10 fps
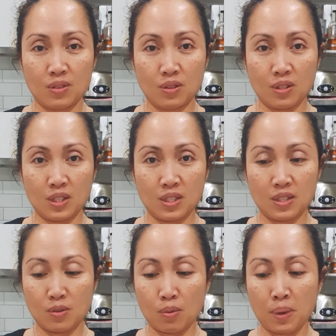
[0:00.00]
So this
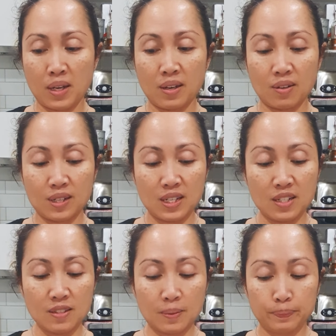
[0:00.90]
is all my
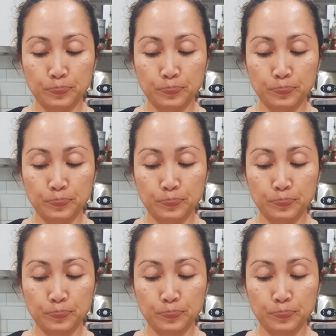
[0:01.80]
ingredients.